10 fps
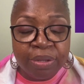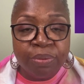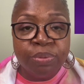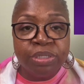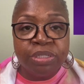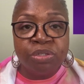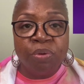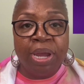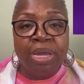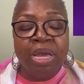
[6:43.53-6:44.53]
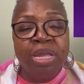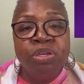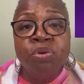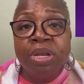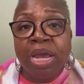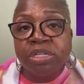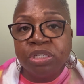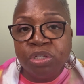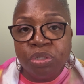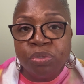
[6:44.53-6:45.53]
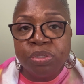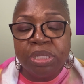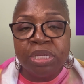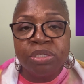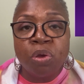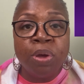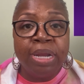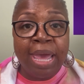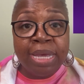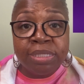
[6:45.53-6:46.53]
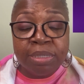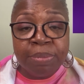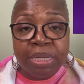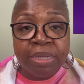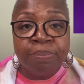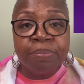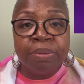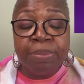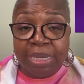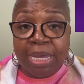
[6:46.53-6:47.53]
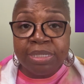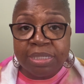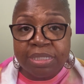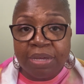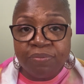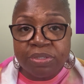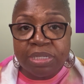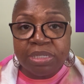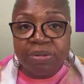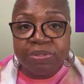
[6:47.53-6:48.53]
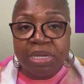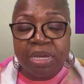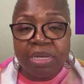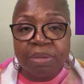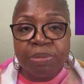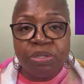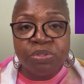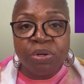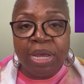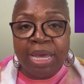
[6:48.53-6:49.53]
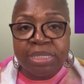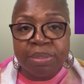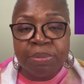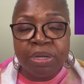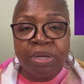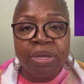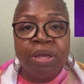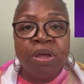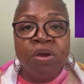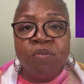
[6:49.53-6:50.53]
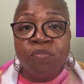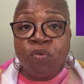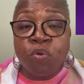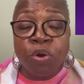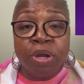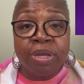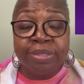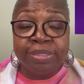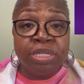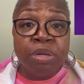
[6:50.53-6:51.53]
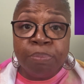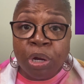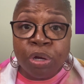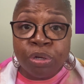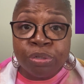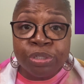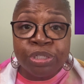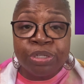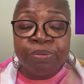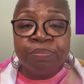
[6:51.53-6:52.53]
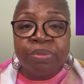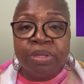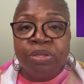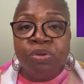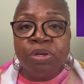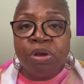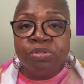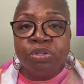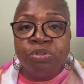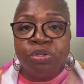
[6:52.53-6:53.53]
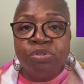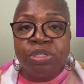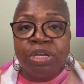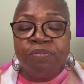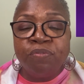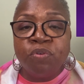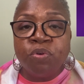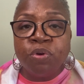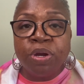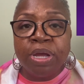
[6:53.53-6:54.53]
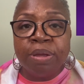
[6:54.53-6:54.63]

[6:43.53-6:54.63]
which is great. And you can actually use this on eczema. Because it's safe for sensitive skin, it can be used on eczema, for sunburns. You can also use it for